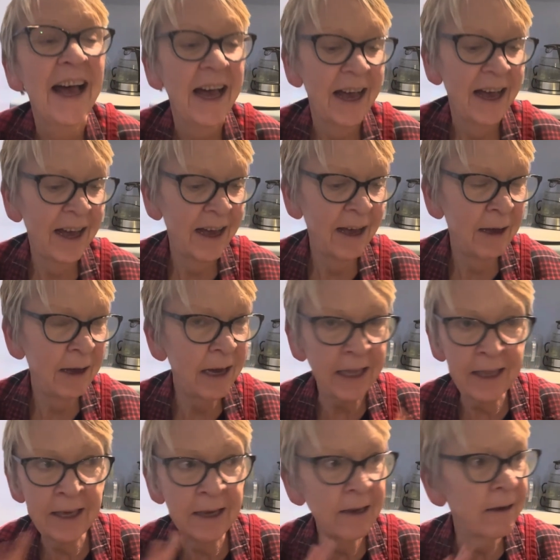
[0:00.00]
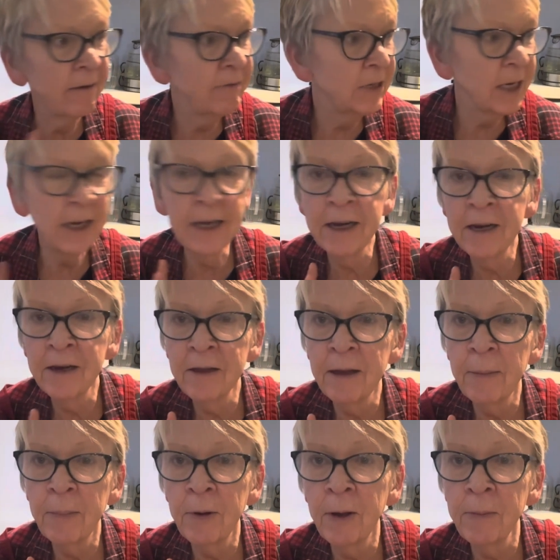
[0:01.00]
I think I've taken care of
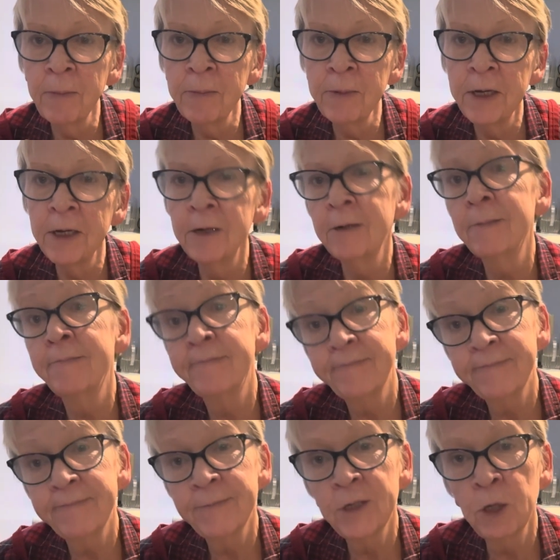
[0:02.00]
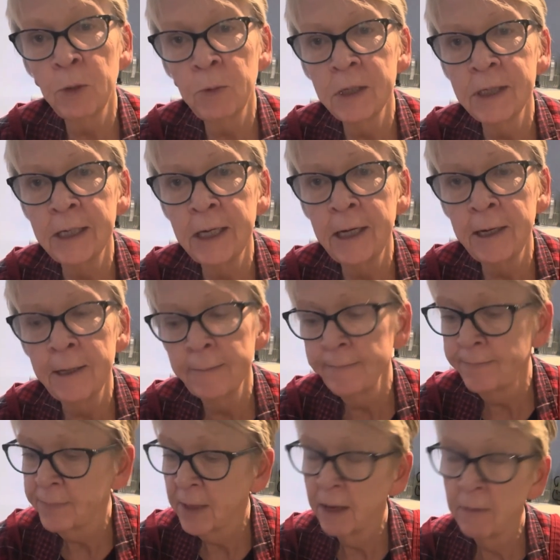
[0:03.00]
that problem here, so we'll see.
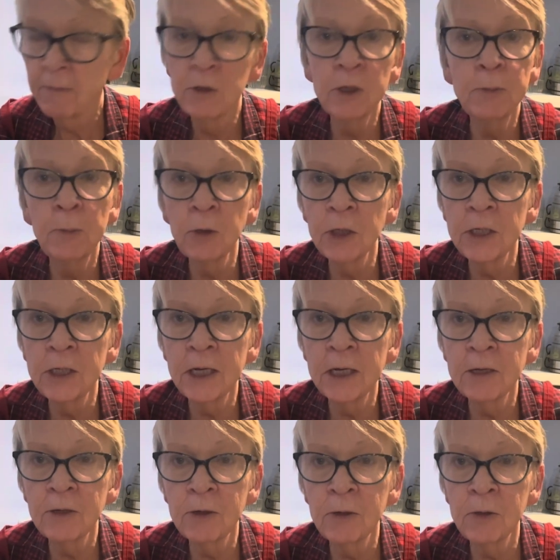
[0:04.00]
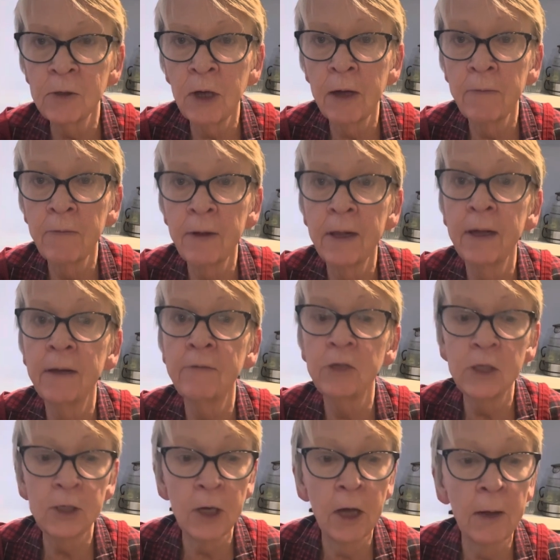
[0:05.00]
The smoke detector goes off, I'll have to
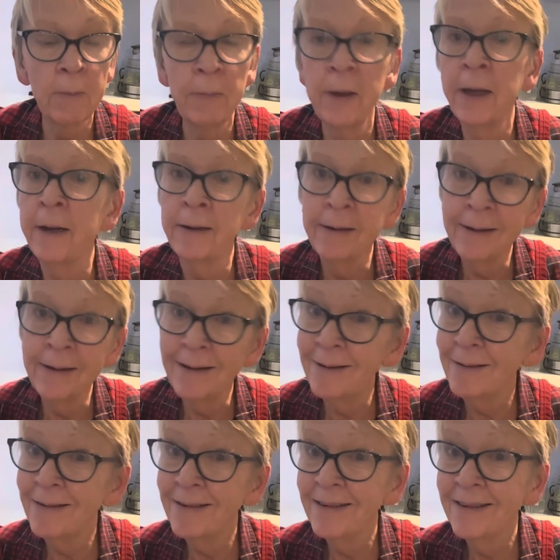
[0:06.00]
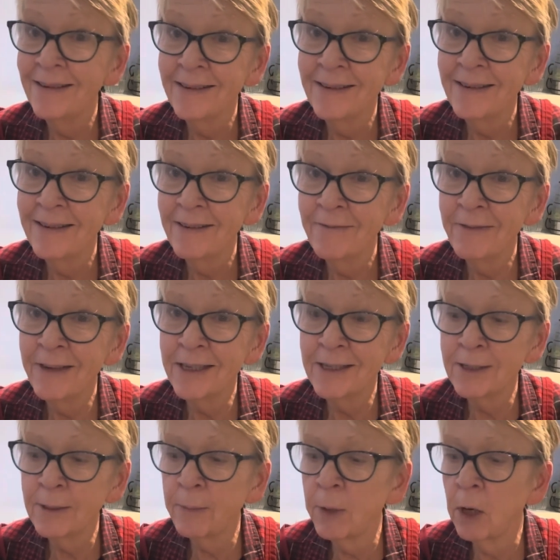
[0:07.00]
stop and fix
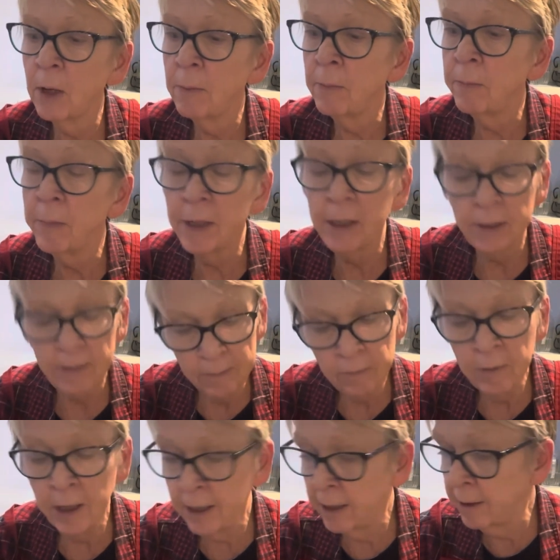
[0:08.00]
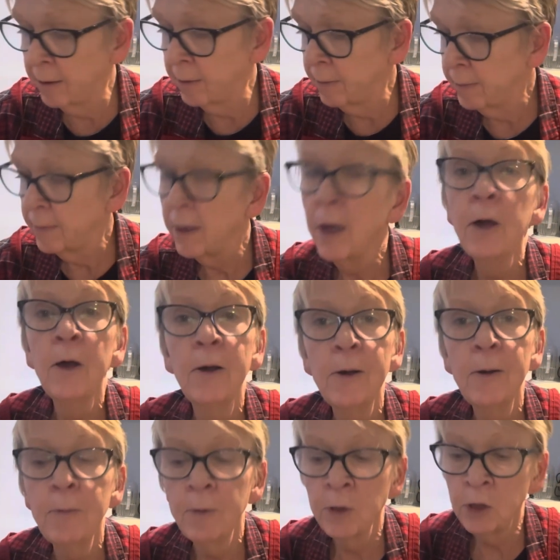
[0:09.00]
the problem. But right now,
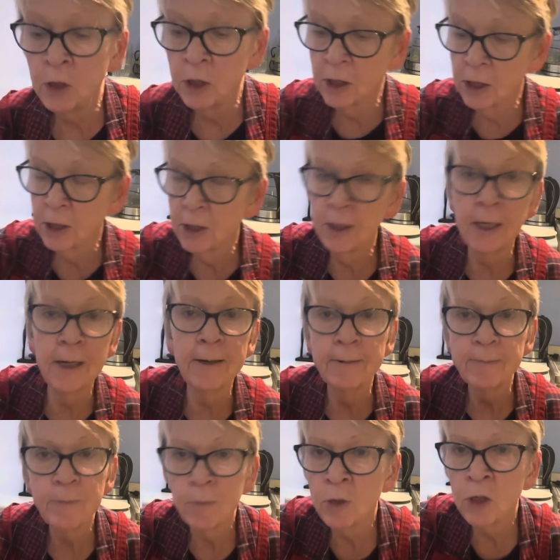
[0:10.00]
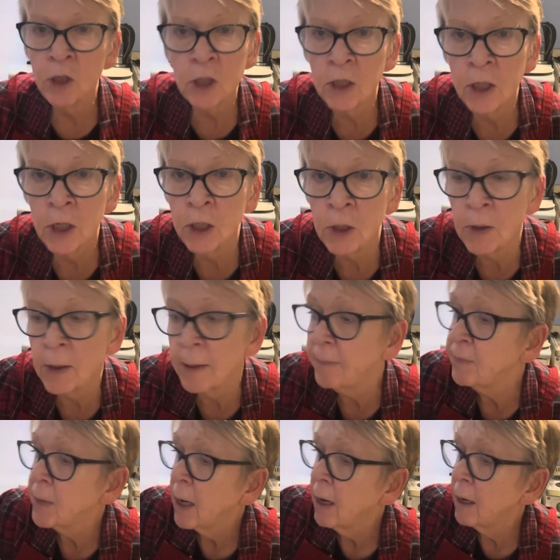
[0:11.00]
we're just gonna do it.
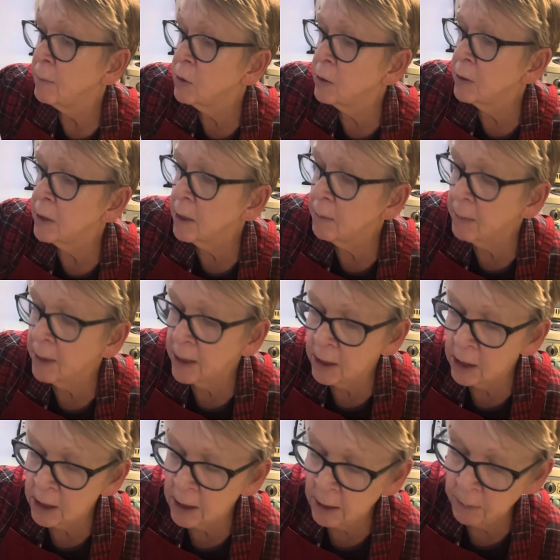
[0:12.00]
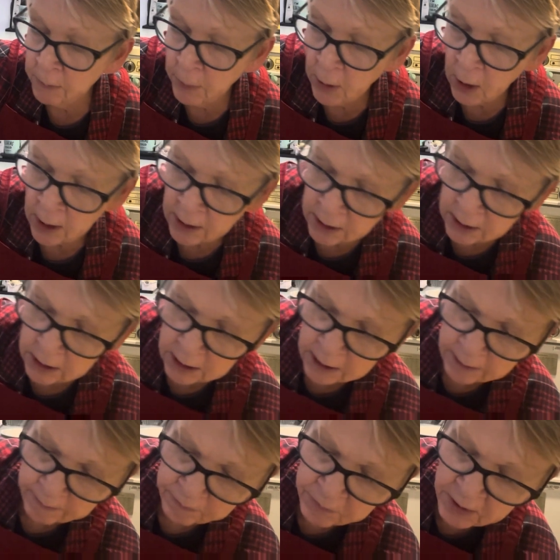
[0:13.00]
I'm doing it in my Instant Pots,
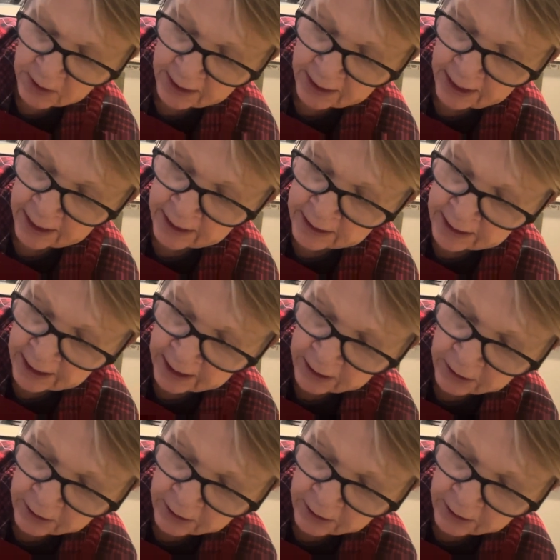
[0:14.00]
the entire